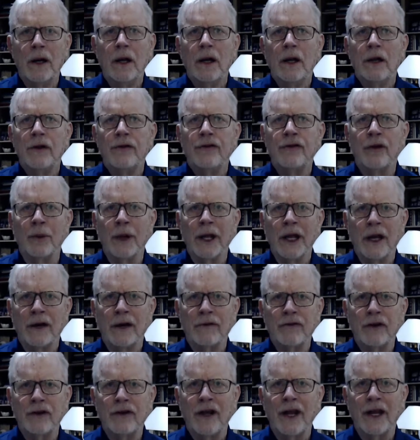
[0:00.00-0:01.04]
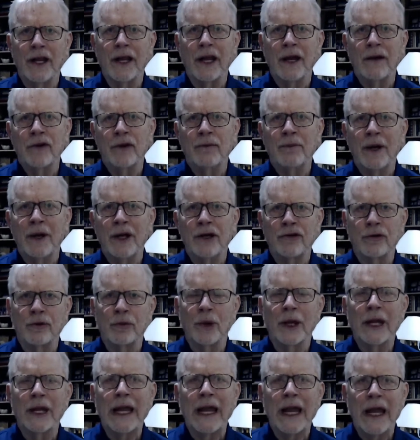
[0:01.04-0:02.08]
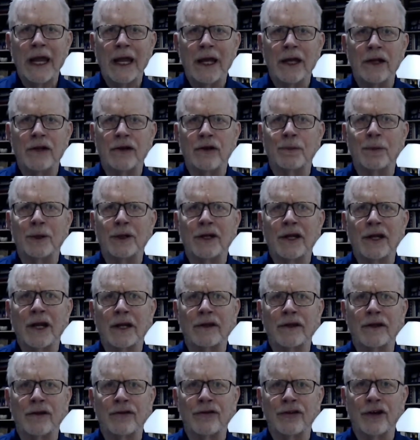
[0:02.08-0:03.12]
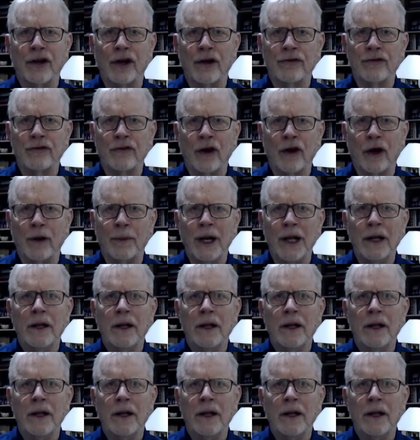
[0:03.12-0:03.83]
So we have to take every measure we can to protect ourselves from it.